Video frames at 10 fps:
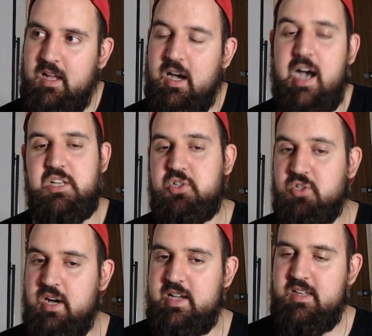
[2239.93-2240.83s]
I
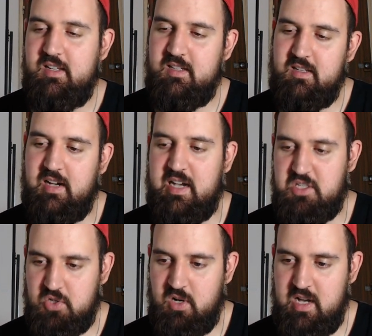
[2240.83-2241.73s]
try, I
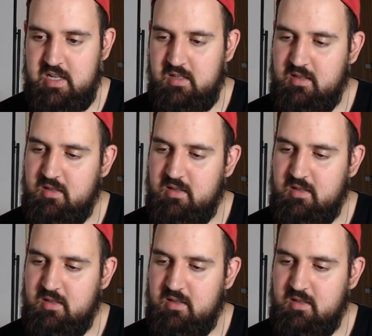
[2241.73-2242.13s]
try